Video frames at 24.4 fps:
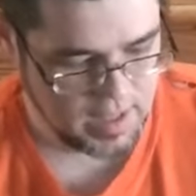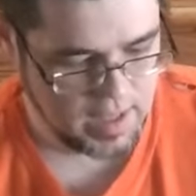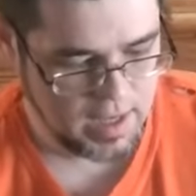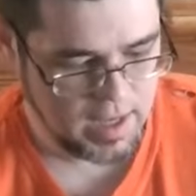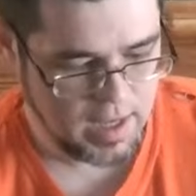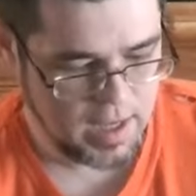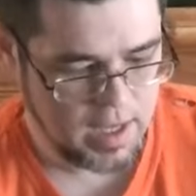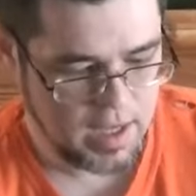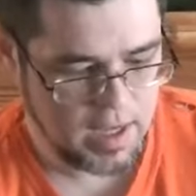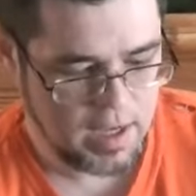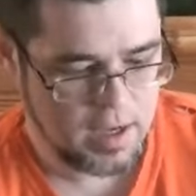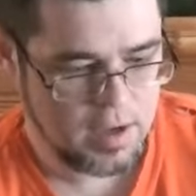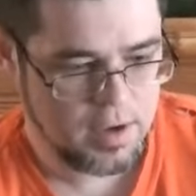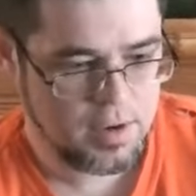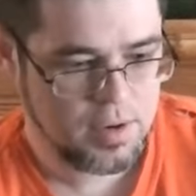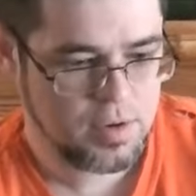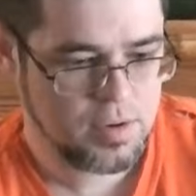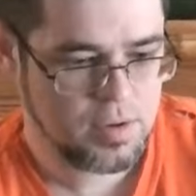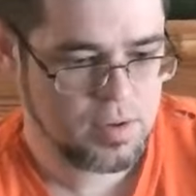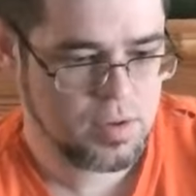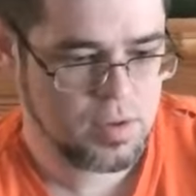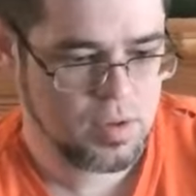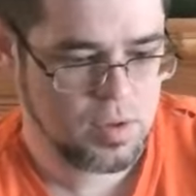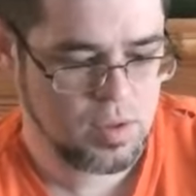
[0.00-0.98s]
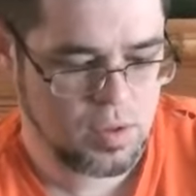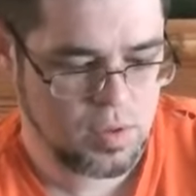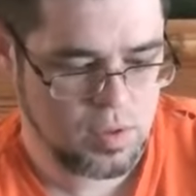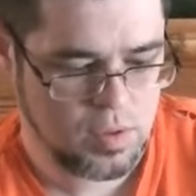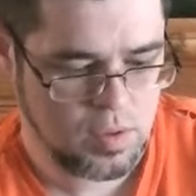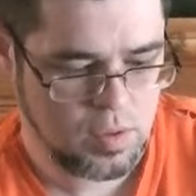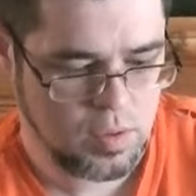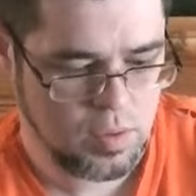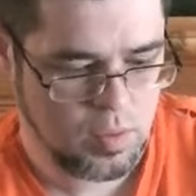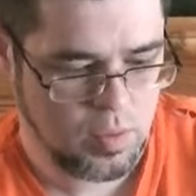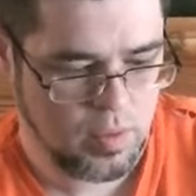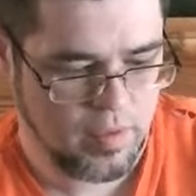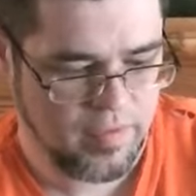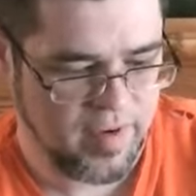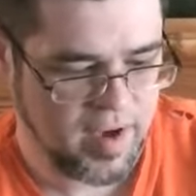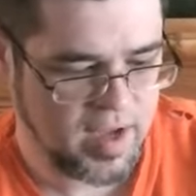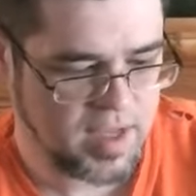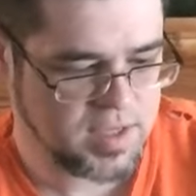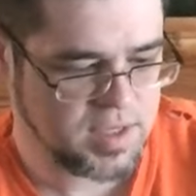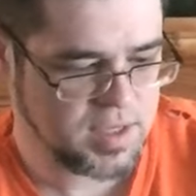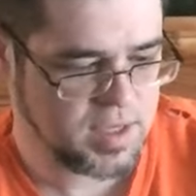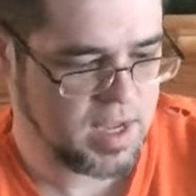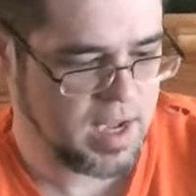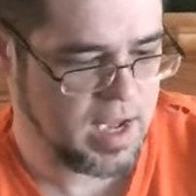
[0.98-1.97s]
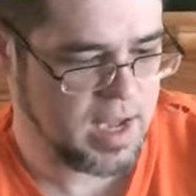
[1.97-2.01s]
uh, we've
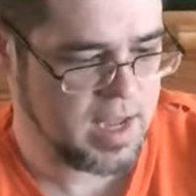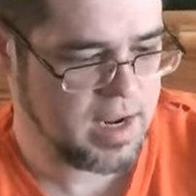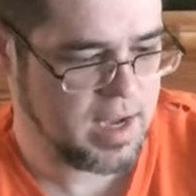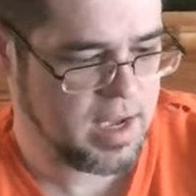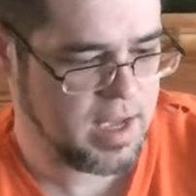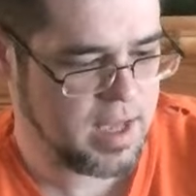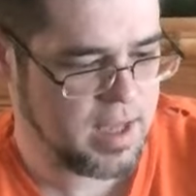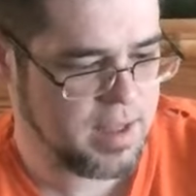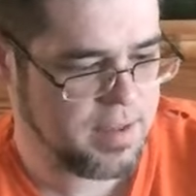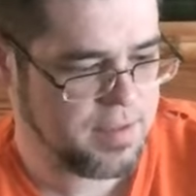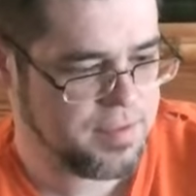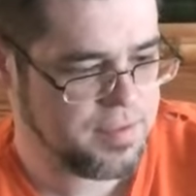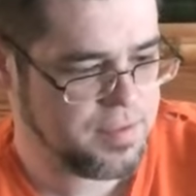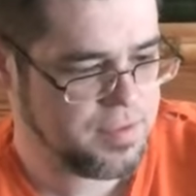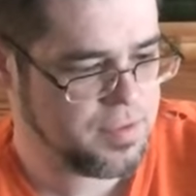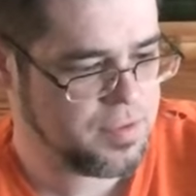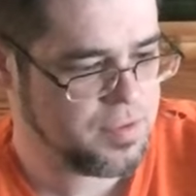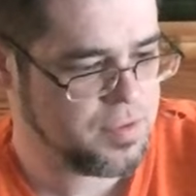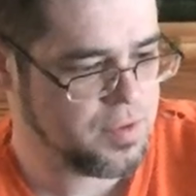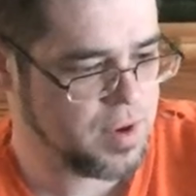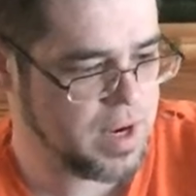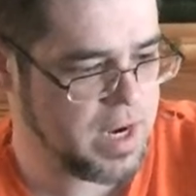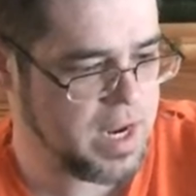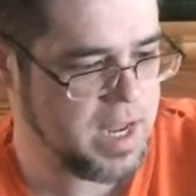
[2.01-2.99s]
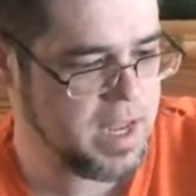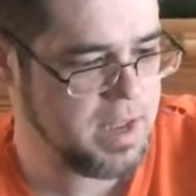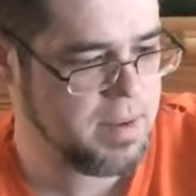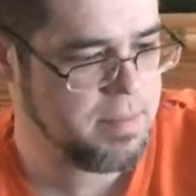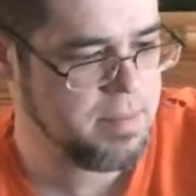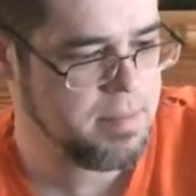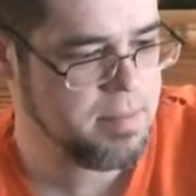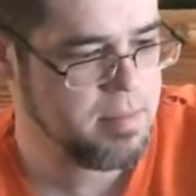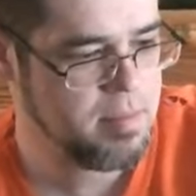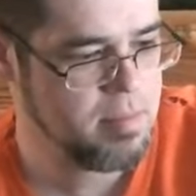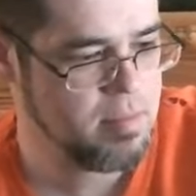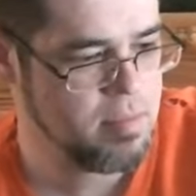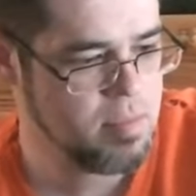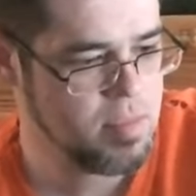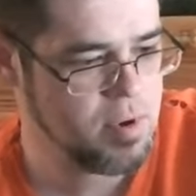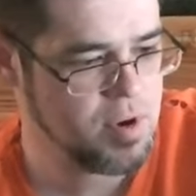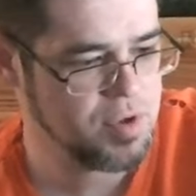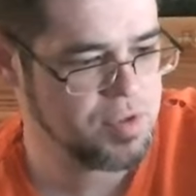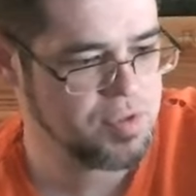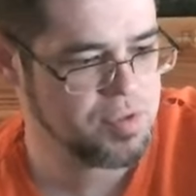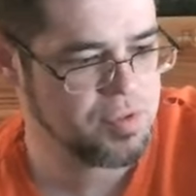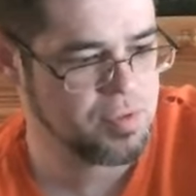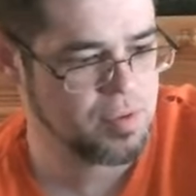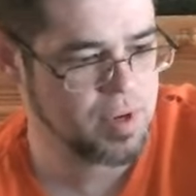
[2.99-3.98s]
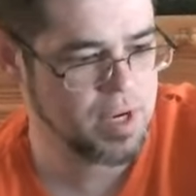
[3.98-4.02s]
also got uh, three
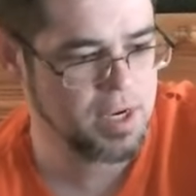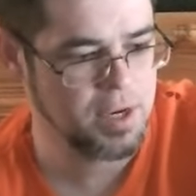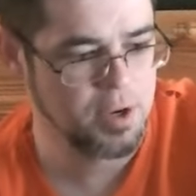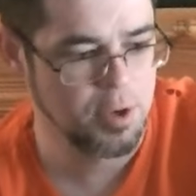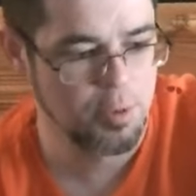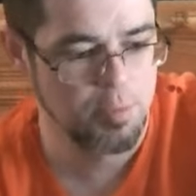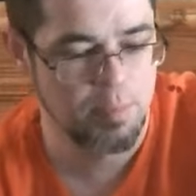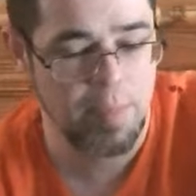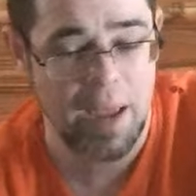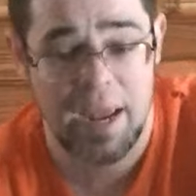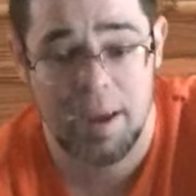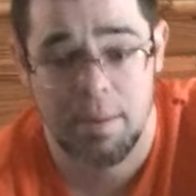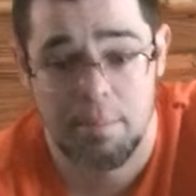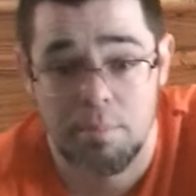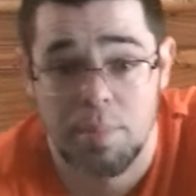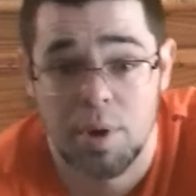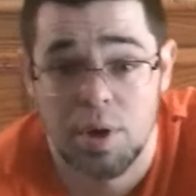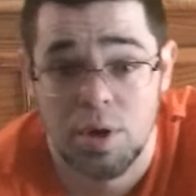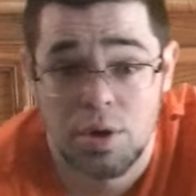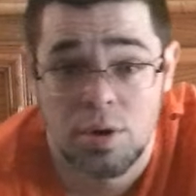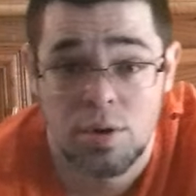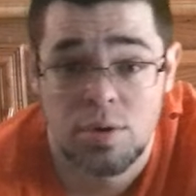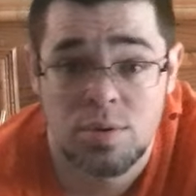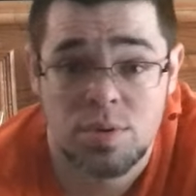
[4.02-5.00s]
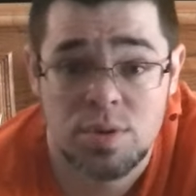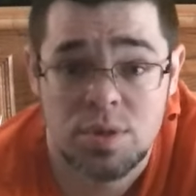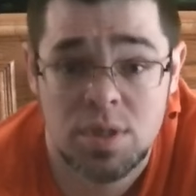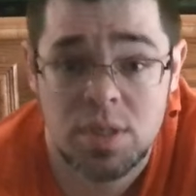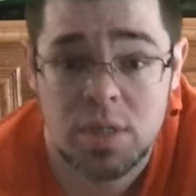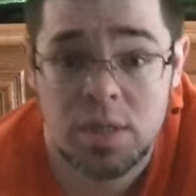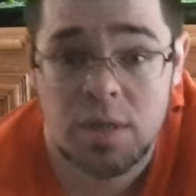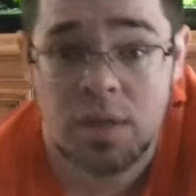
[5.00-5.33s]
three new bamboos.